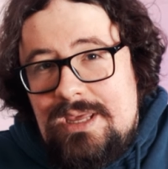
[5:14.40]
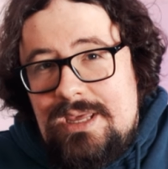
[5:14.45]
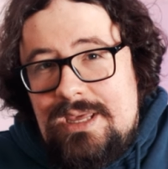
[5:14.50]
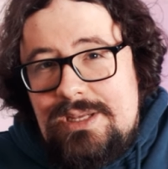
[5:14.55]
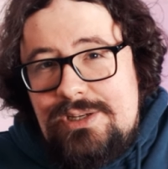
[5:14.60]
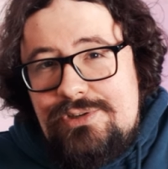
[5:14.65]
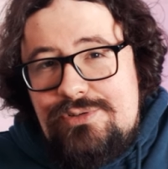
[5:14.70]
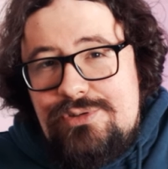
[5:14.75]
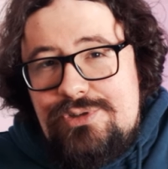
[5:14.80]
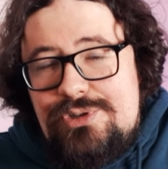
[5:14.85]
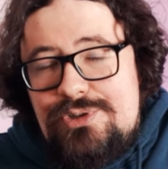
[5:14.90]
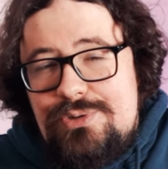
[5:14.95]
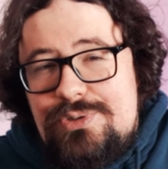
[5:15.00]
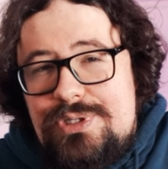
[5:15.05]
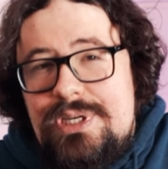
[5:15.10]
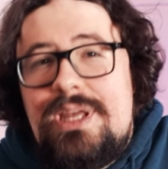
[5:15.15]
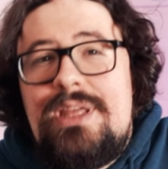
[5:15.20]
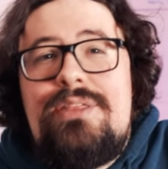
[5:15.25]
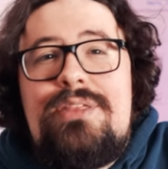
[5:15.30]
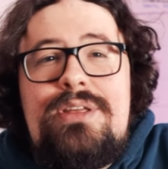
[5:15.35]

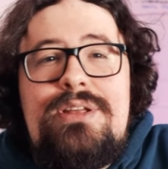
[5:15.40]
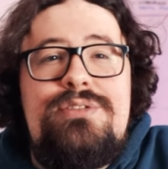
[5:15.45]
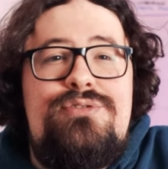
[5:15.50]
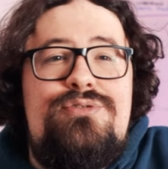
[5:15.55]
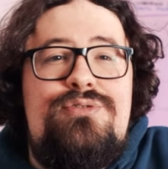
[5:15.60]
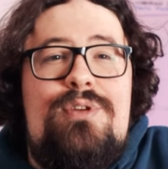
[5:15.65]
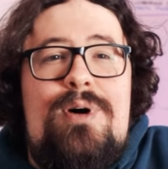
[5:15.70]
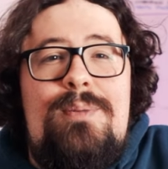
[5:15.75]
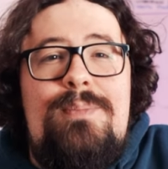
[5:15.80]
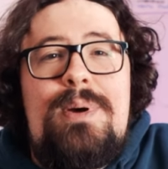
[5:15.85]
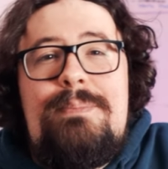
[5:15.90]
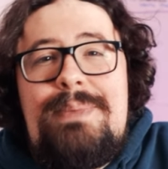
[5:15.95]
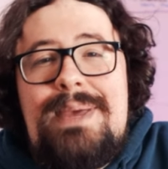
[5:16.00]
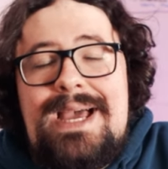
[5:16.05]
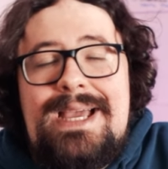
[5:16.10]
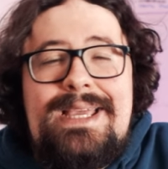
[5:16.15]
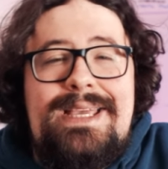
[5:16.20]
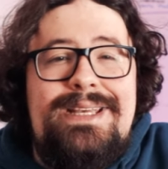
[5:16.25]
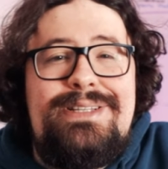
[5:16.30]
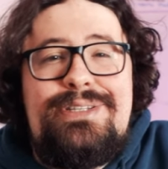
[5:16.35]
Introducing the drop
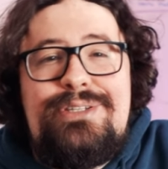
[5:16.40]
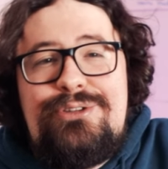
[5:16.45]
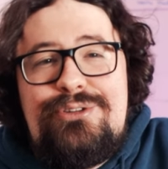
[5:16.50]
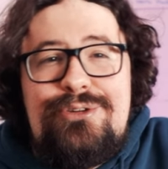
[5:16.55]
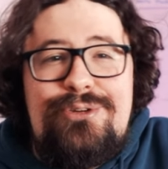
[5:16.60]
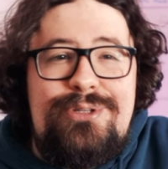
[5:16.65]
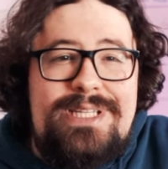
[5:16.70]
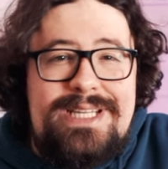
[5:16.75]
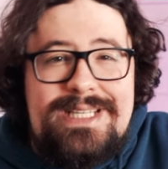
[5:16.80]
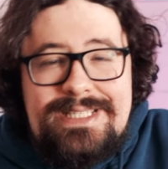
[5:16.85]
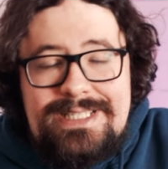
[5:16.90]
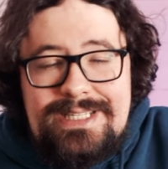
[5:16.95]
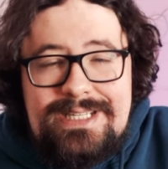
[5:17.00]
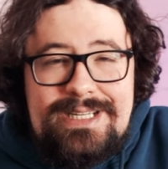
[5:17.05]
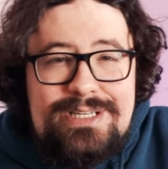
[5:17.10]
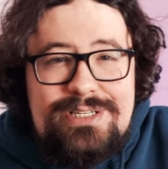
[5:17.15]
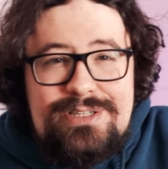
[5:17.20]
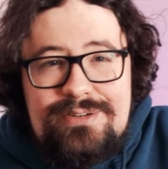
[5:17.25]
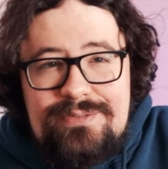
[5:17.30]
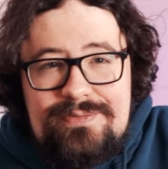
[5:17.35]
packet to
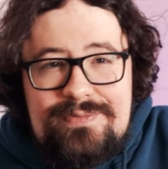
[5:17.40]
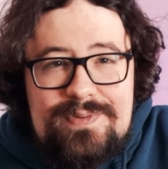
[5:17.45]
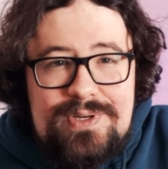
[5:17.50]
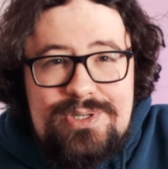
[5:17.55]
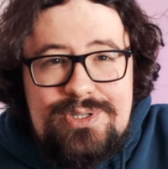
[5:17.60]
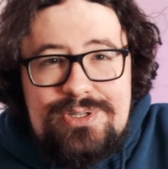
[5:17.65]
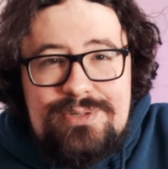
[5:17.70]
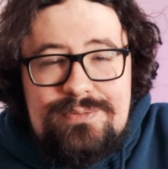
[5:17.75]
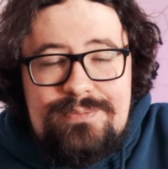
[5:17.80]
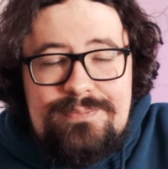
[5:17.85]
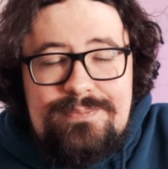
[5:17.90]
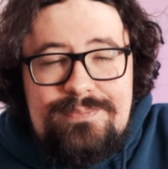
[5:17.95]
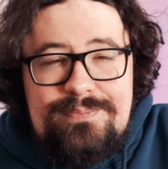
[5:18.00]
destination function.